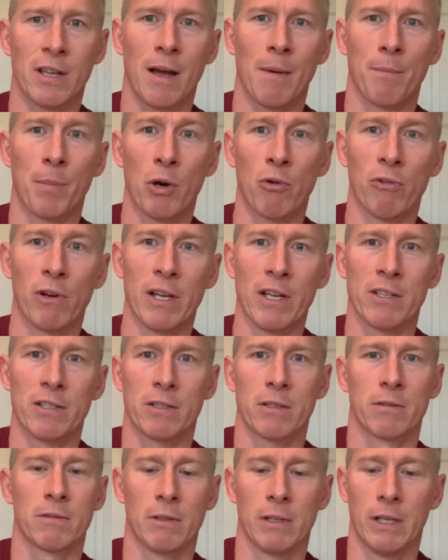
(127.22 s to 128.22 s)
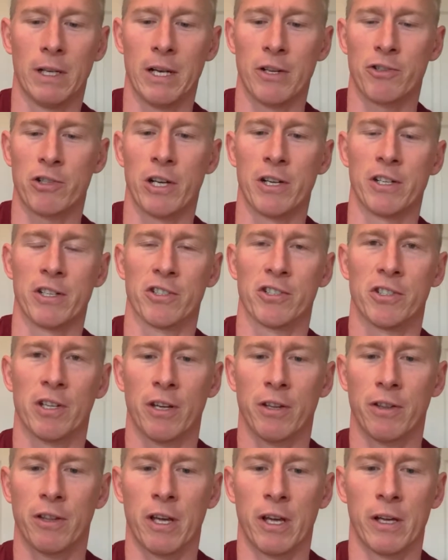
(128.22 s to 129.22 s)
that bolt release literally does
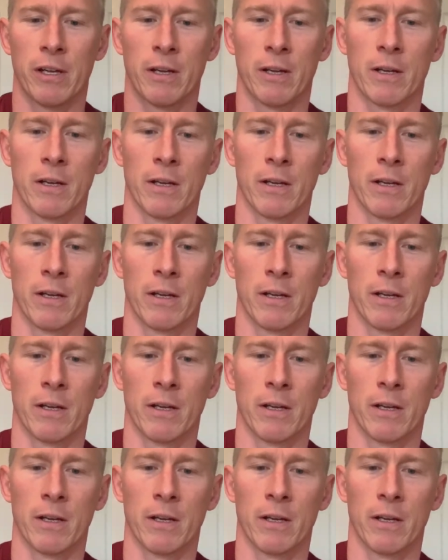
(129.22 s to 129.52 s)
nothing.